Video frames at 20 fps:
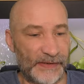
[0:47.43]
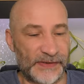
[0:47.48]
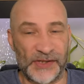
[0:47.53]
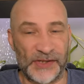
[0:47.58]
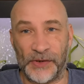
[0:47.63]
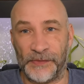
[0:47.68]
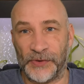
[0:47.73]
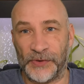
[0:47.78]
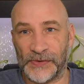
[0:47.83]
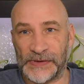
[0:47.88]

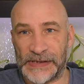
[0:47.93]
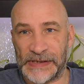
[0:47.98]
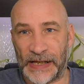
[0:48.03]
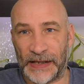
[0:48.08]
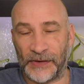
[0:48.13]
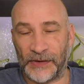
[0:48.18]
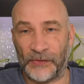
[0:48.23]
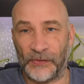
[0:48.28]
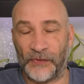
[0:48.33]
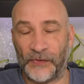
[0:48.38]
terminal
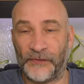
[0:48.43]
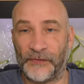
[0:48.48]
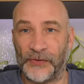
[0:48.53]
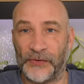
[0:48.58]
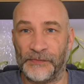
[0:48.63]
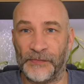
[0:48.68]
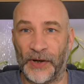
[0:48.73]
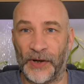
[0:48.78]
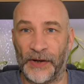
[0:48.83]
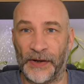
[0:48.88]
tackle
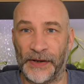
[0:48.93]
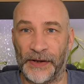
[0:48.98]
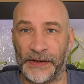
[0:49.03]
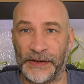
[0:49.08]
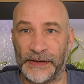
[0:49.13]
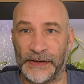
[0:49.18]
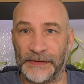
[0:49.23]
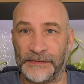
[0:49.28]
through my